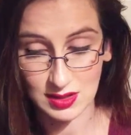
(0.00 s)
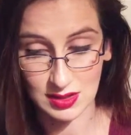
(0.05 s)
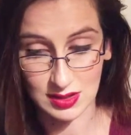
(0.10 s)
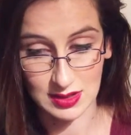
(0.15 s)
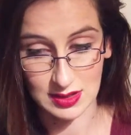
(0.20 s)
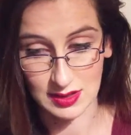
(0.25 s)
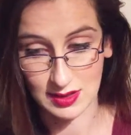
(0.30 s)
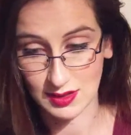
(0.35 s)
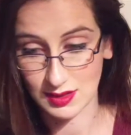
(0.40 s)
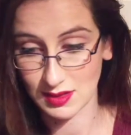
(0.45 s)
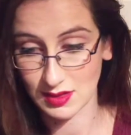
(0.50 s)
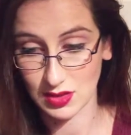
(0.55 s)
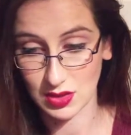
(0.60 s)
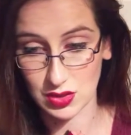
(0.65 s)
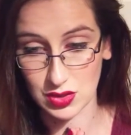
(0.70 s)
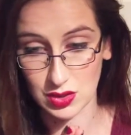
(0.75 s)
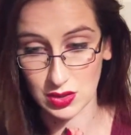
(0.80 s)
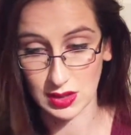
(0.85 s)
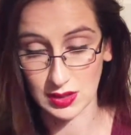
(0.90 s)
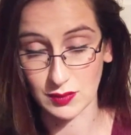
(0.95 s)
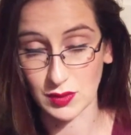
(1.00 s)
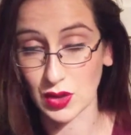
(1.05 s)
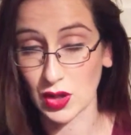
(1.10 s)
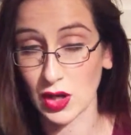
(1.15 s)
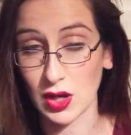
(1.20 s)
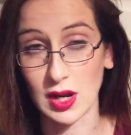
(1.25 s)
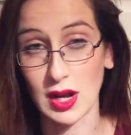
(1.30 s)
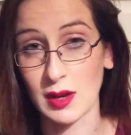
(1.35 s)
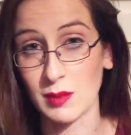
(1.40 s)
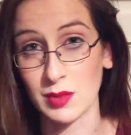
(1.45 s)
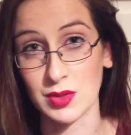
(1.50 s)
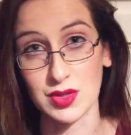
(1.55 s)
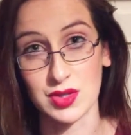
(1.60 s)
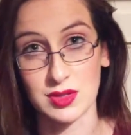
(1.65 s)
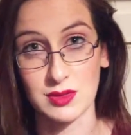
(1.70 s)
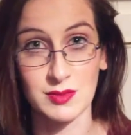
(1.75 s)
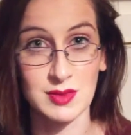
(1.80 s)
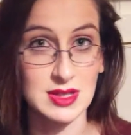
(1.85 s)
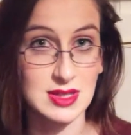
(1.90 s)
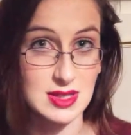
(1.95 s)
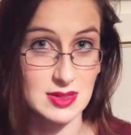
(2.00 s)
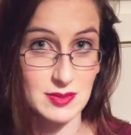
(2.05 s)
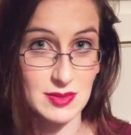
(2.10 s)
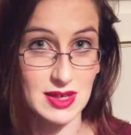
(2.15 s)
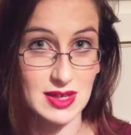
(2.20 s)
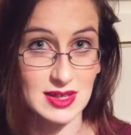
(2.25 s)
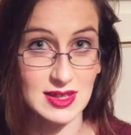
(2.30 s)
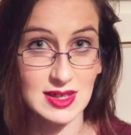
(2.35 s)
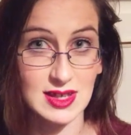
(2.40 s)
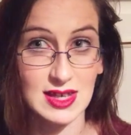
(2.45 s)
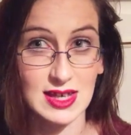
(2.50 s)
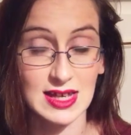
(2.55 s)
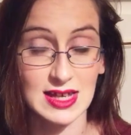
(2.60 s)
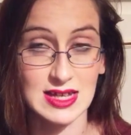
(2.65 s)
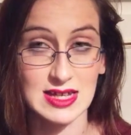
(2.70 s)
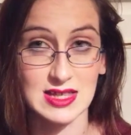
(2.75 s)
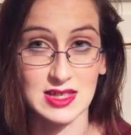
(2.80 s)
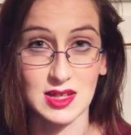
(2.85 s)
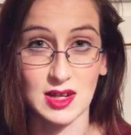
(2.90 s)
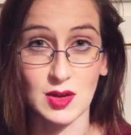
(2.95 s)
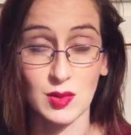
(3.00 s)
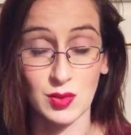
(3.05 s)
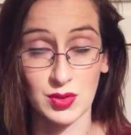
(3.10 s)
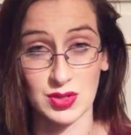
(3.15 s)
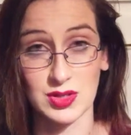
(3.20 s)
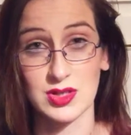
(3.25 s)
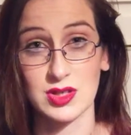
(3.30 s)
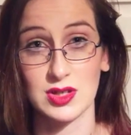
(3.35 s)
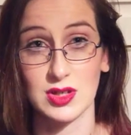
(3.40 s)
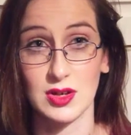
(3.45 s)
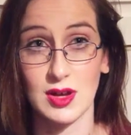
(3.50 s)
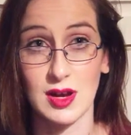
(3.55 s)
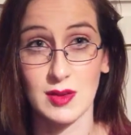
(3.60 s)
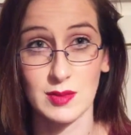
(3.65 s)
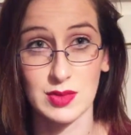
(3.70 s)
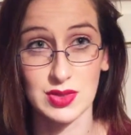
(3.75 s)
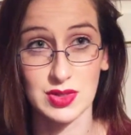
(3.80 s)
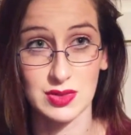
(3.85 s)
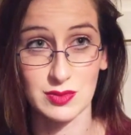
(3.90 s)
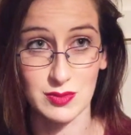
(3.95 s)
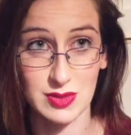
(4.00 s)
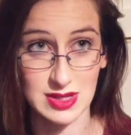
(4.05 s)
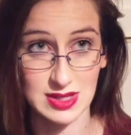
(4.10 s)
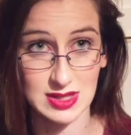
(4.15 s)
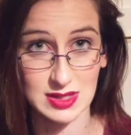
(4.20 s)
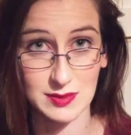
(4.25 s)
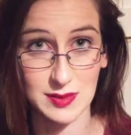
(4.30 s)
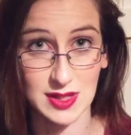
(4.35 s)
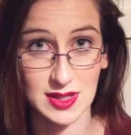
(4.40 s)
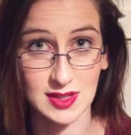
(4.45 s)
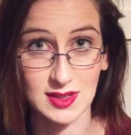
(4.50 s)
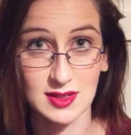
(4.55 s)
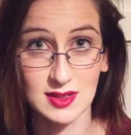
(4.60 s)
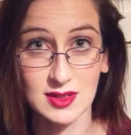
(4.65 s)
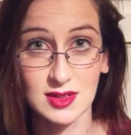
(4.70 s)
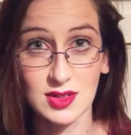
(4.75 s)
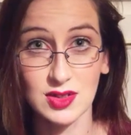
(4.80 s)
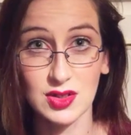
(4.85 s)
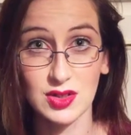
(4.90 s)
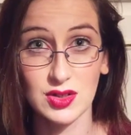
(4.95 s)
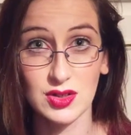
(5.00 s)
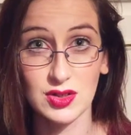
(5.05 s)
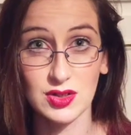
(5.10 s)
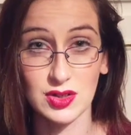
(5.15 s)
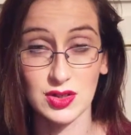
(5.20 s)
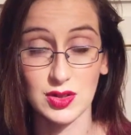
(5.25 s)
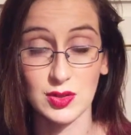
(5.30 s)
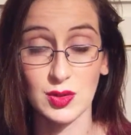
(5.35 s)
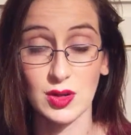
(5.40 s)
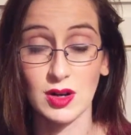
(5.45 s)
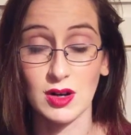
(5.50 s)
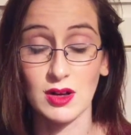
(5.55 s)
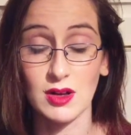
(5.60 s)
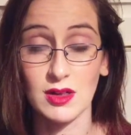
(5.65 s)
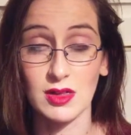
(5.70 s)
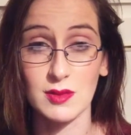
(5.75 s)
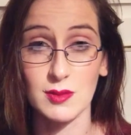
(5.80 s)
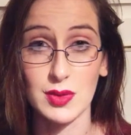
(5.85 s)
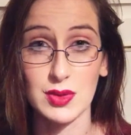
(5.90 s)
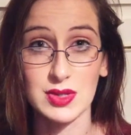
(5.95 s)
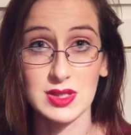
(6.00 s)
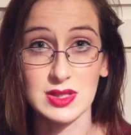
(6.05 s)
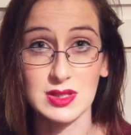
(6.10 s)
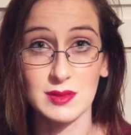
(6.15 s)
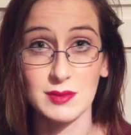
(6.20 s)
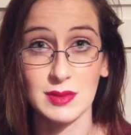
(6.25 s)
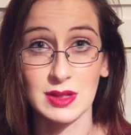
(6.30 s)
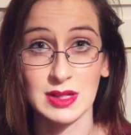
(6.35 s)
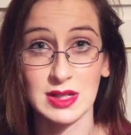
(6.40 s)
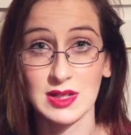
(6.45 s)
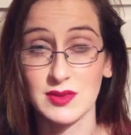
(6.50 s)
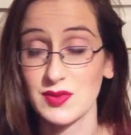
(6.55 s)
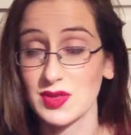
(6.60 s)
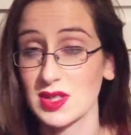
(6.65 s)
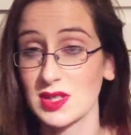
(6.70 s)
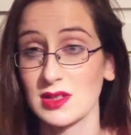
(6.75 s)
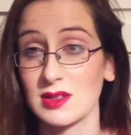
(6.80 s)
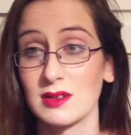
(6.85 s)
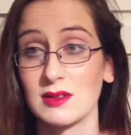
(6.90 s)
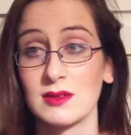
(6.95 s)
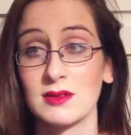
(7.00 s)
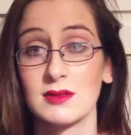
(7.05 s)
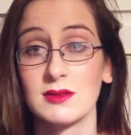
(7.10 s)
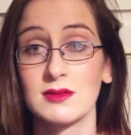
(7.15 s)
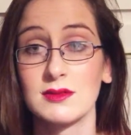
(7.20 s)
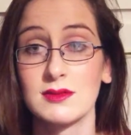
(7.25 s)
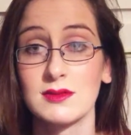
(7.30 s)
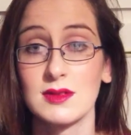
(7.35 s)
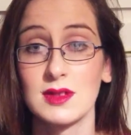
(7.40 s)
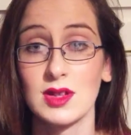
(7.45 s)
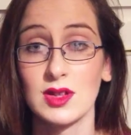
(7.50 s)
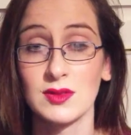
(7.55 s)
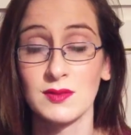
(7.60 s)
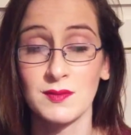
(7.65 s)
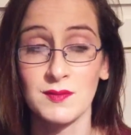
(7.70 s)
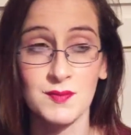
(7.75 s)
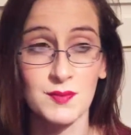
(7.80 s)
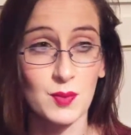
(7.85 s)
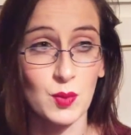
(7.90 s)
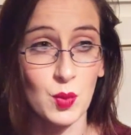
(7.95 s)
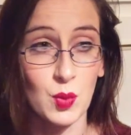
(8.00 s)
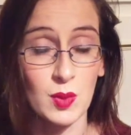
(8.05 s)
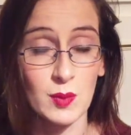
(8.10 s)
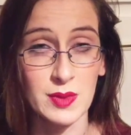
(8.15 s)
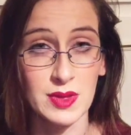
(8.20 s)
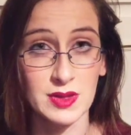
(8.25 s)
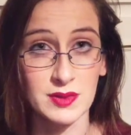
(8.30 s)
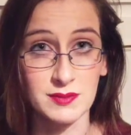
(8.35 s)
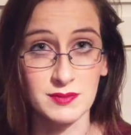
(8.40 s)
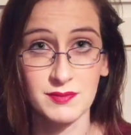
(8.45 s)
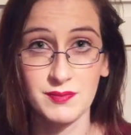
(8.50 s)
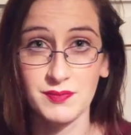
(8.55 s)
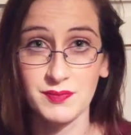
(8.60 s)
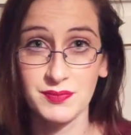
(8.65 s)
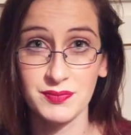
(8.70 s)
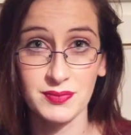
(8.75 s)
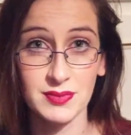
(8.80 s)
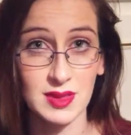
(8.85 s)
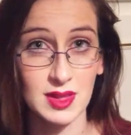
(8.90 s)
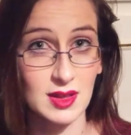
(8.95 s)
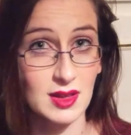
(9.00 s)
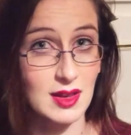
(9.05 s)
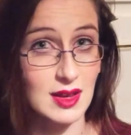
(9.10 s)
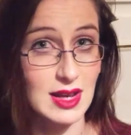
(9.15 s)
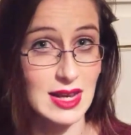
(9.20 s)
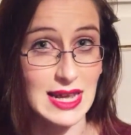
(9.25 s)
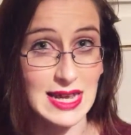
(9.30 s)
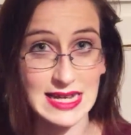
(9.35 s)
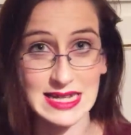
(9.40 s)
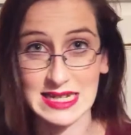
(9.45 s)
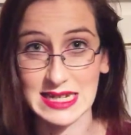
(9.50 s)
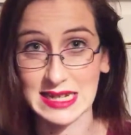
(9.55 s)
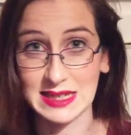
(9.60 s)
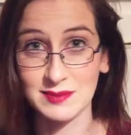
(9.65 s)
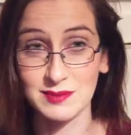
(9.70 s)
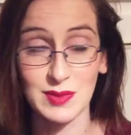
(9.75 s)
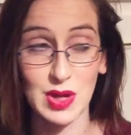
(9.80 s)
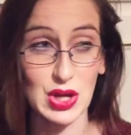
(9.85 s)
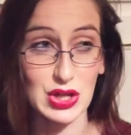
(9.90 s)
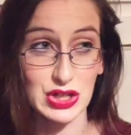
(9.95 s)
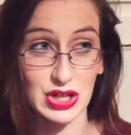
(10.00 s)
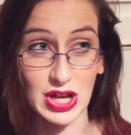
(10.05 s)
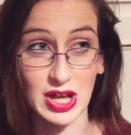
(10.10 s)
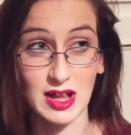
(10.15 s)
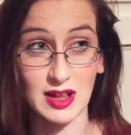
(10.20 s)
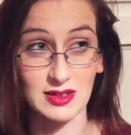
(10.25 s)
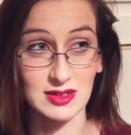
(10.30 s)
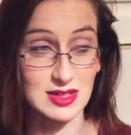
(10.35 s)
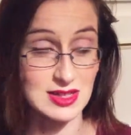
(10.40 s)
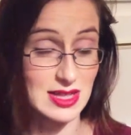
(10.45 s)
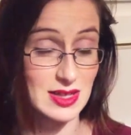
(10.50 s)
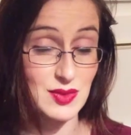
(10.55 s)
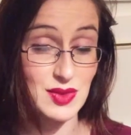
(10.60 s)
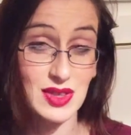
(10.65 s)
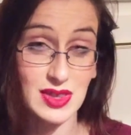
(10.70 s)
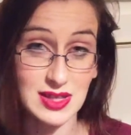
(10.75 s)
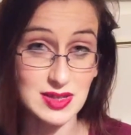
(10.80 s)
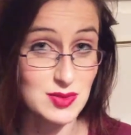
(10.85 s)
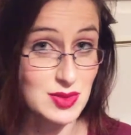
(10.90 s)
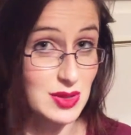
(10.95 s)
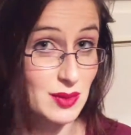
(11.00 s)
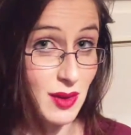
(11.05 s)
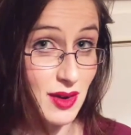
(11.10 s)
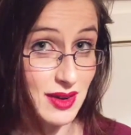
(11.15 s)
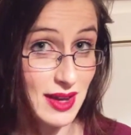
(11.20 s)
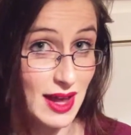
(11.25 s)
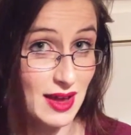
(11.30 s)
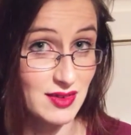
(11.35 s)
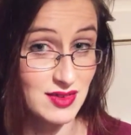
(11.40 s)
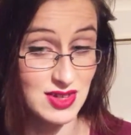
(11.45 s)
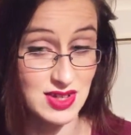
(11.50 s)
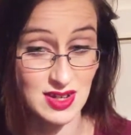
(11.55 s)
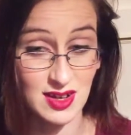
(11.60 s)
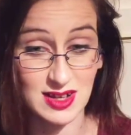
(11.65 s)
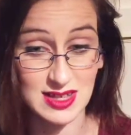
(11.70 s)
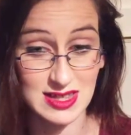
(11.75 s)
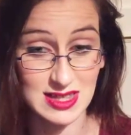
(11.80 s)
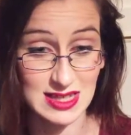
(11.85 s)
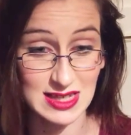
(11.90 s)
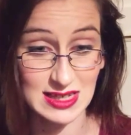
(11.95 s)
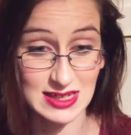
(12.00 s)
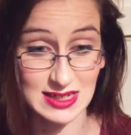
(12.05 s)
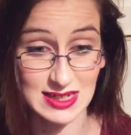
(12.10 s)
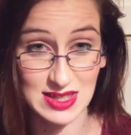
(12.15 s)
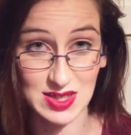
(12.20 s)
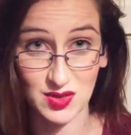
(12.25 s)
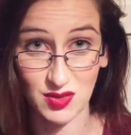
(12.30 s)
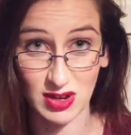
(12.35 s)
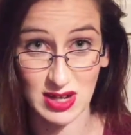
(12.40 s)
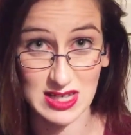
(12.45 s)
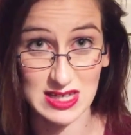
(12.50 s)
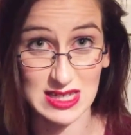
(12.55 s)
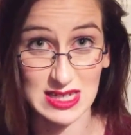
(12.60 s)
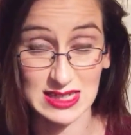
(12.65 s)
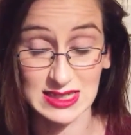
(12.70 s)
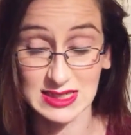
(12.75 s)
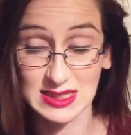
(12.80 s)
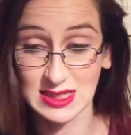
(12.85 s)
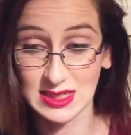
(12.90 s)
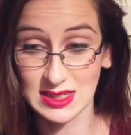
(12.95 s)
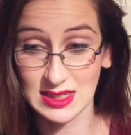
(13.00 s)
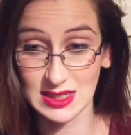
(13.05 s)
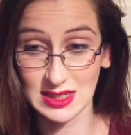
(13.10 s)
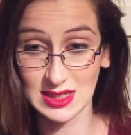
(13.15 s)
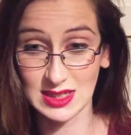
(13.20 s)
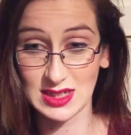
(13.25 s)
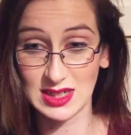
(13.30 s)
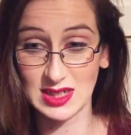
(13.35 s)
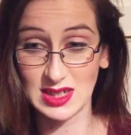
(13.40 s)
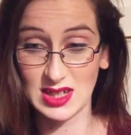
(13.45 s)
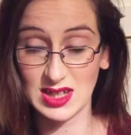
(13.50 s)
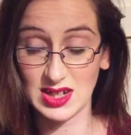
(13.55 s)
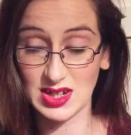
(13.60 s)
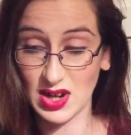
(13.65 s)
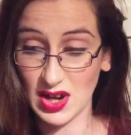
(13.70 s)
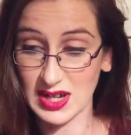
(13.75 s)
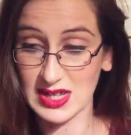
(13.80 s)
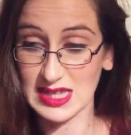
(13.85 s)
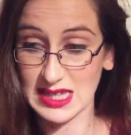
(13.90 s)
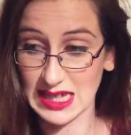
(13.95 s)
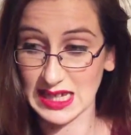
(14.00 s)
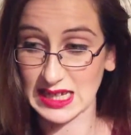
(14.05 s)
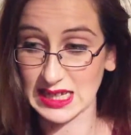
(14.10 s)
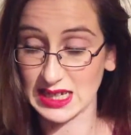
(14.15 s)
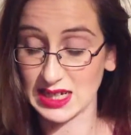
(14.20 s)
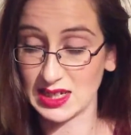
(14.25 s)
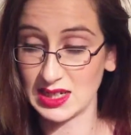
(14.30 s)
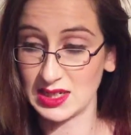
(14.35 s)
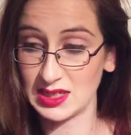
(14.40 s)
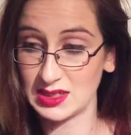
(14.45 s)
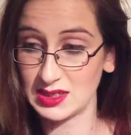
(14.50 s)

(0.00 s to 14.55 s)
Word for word: Like, you don't even know how much you mean to me, and I want you to know how much you mean to me. You are the most magnificent woman, lady, girl, because that's what you are now. You're nineteen, it's crazy. nineteen.